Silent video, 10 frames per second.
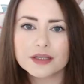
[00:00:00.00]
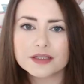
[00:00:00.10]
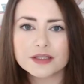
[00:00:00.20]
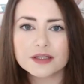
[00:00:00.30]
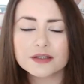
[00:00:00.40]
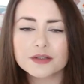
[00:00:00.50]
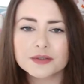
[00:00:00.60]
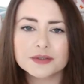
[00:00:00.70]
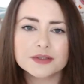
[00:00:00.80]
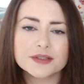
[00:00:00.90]
it
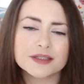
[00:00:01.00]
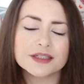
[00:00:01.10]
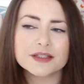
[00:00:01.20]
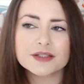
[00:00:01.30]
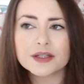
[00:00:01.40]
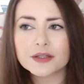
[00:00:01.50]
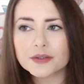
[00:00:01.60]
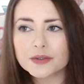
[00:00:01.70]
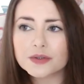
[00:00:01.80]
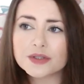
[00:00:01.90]
circles and it
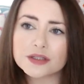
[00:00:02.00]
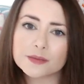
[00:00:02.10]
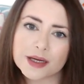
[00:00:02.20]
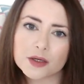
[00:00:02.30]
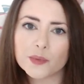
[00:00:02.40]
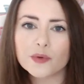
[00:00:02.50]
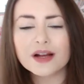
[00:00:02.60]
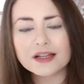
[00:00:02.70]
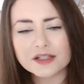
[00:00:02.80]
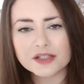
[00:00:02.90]
circles, and you might not be
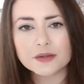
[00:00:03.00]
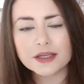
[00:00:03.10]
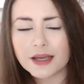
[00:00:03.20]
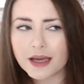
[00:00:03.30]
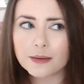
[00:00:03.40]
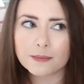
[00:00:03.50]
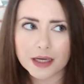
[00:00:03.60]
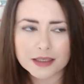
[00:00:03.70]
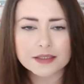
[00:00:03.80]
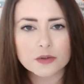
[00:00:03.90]
ready to do it yet, it
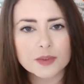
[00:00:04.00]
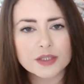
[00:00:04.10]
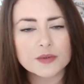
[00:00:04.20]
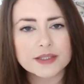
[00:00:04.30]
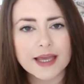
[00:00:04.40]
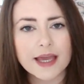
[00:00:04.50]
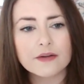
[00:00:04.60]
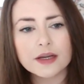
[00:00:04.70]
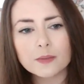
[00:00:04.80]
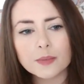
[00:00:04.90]
might still be too scary,